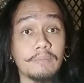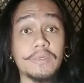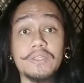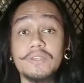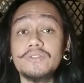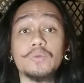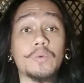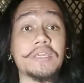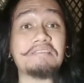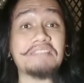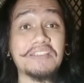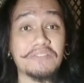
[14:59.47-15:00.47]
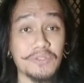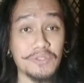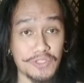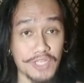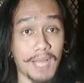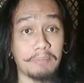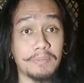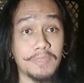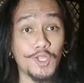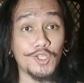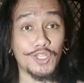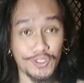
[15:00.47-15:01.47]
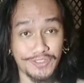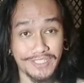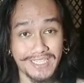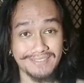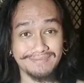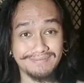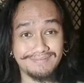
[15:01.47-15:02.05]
because we never stop learning.